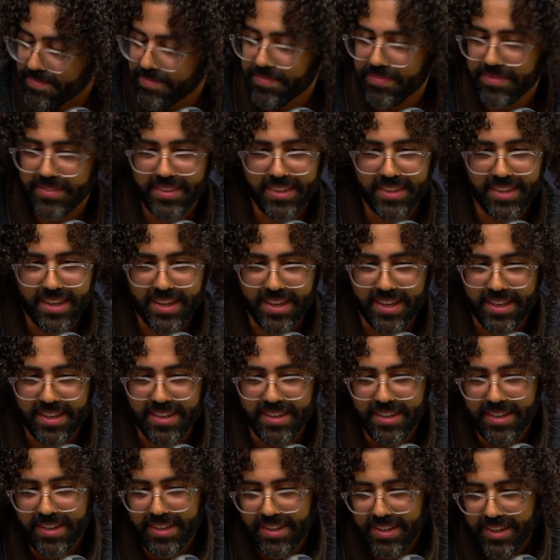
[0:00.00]
Yeah.
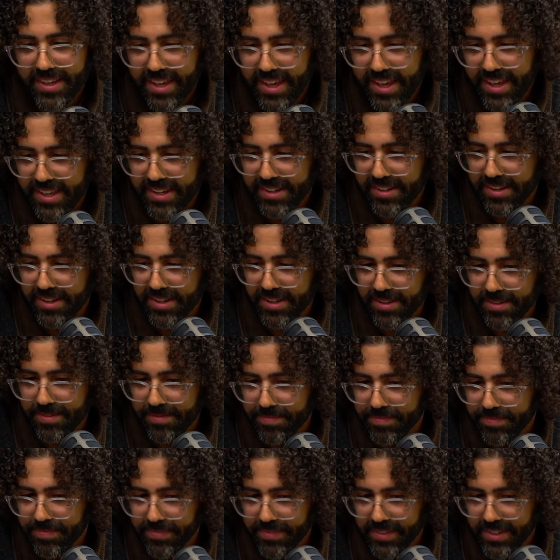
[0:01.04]

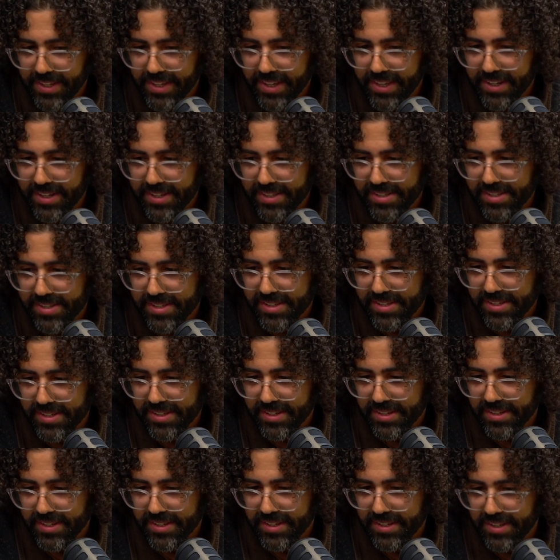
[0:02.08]
And it's
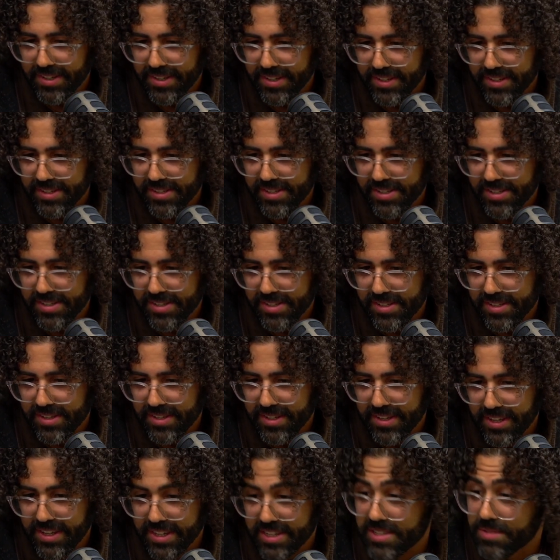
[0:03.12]

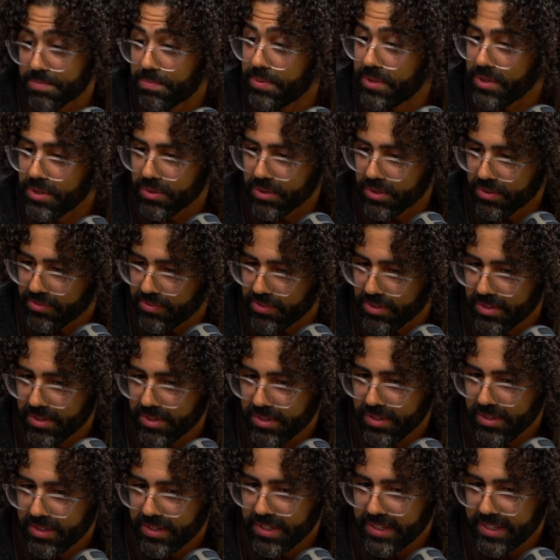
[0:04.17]

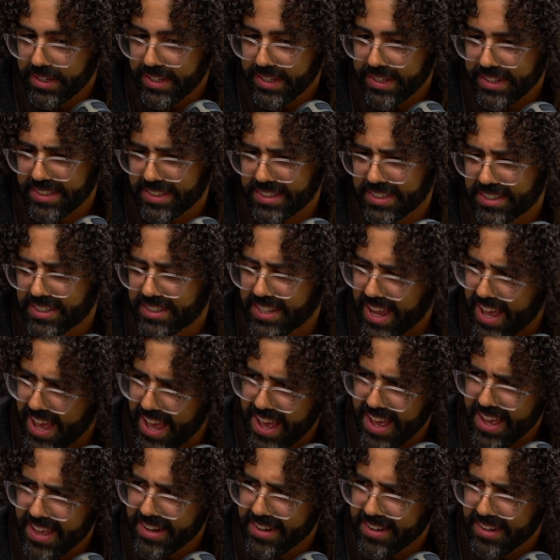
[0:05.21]
beautiful. It's
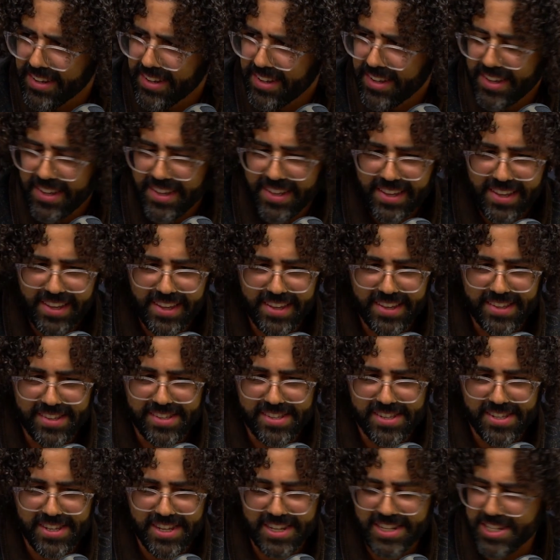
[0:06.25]
sad.
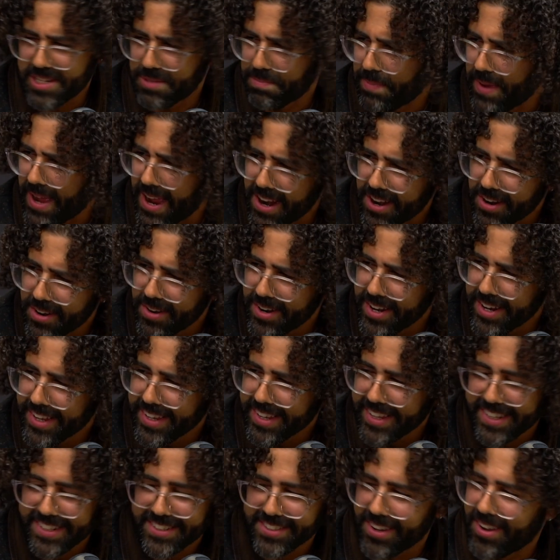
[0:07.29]
It's inspiring.
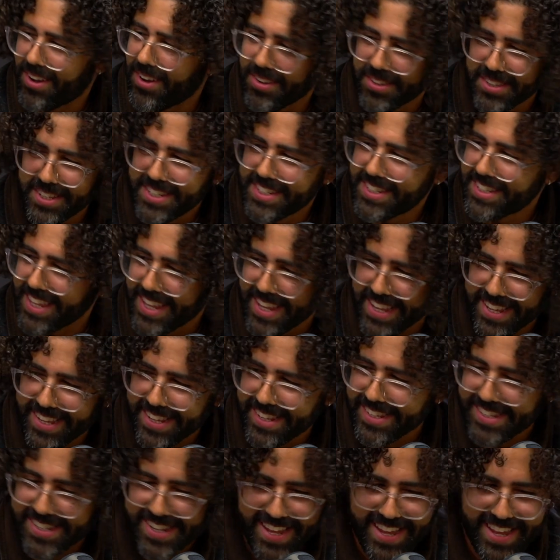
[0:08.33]
It's all these
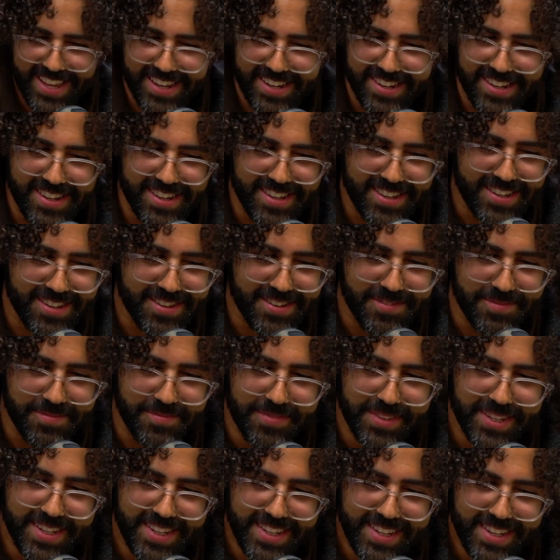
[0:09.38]
things. And
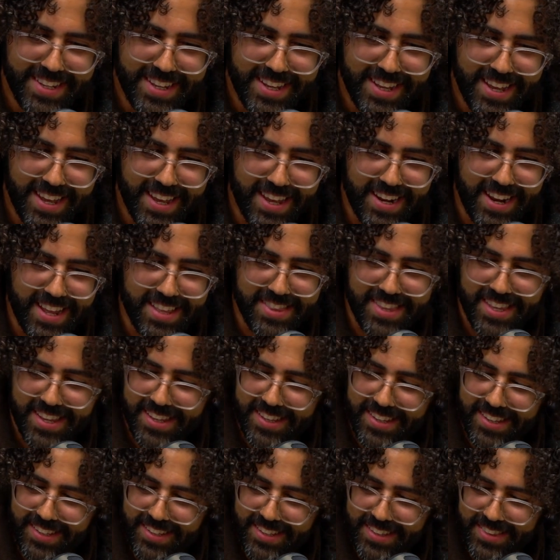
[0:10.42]
I
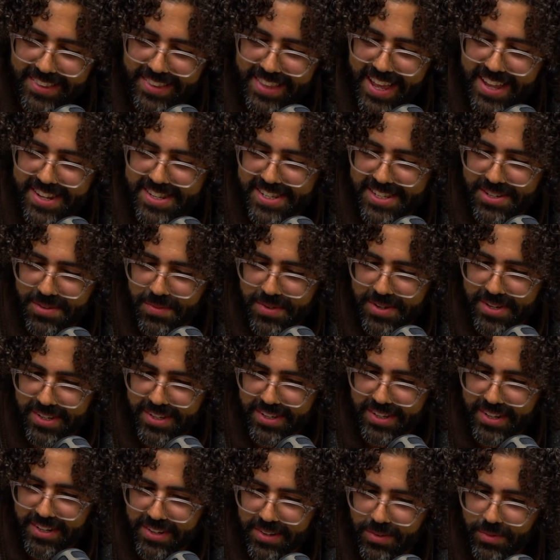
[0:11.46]
think that's what
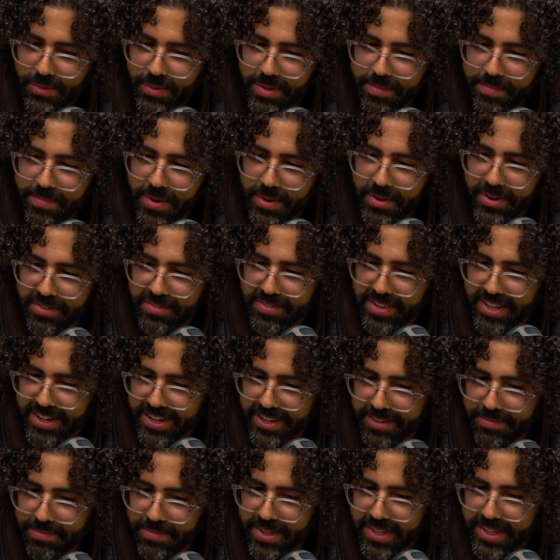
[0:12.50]

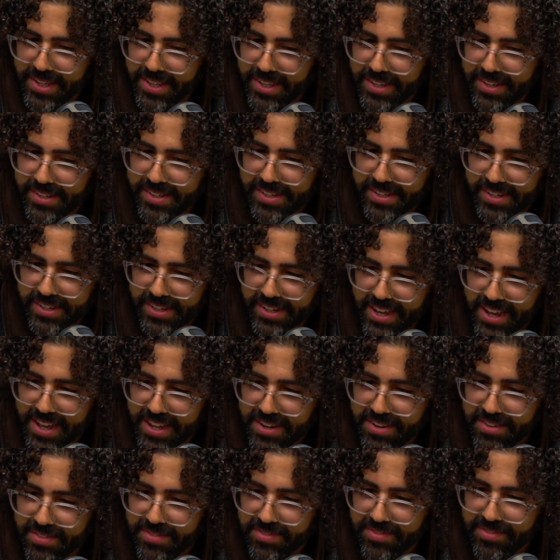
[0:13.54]
motivated me to
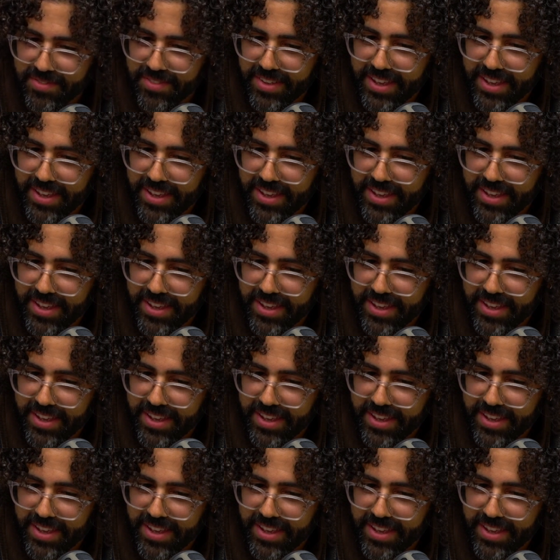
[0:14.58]
kind of,